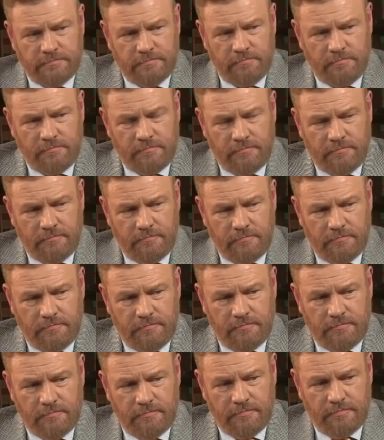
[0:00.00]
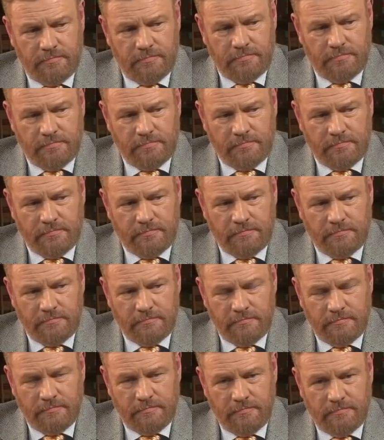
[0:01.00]

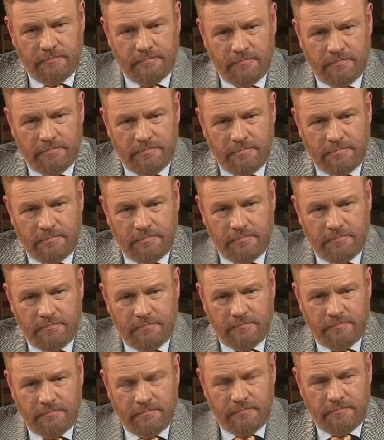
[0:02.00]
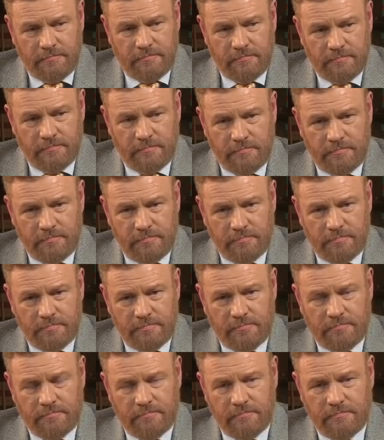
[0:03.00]

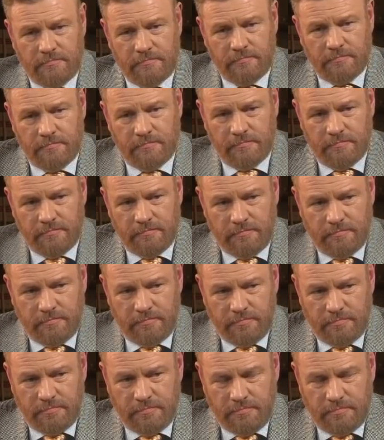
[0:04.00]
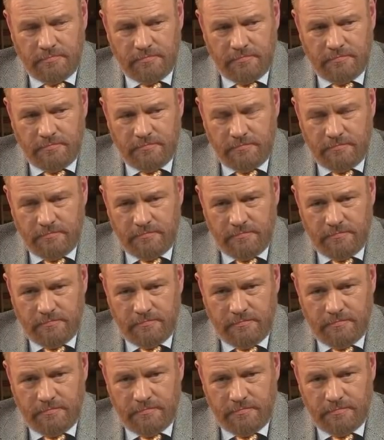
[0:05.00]

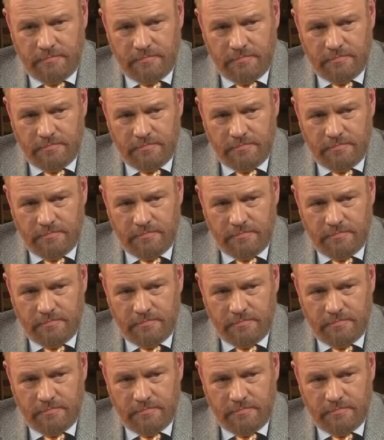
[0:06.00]
This person isn't speaking.